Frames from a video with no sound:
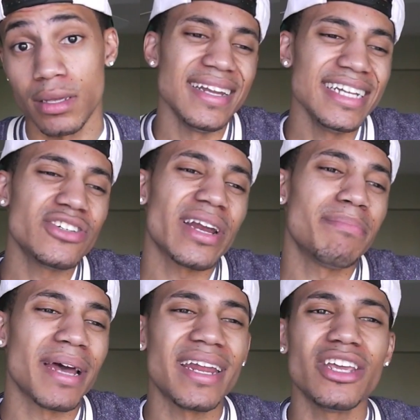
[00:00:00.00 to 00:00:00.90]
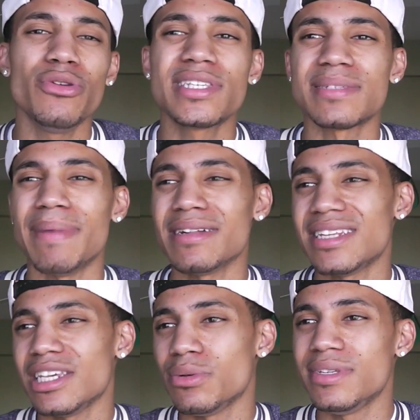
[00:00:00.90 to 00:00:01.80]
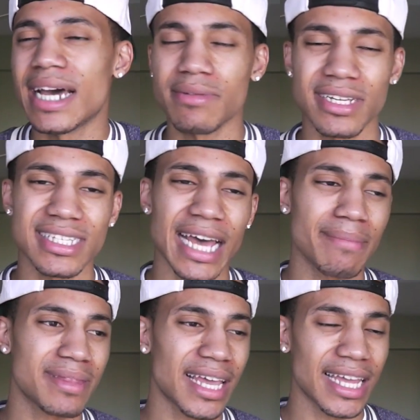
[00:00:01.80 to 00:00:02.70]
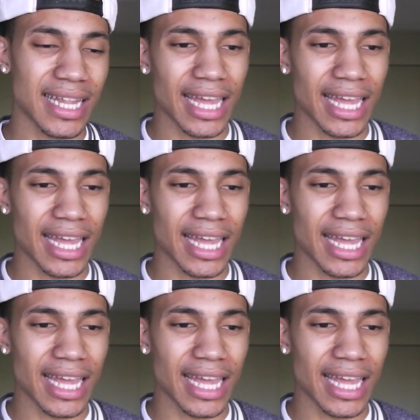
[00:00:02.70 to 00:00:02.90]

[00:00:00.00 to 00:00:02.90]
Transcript: And they try to play that you smelt it, you dealt it type thing.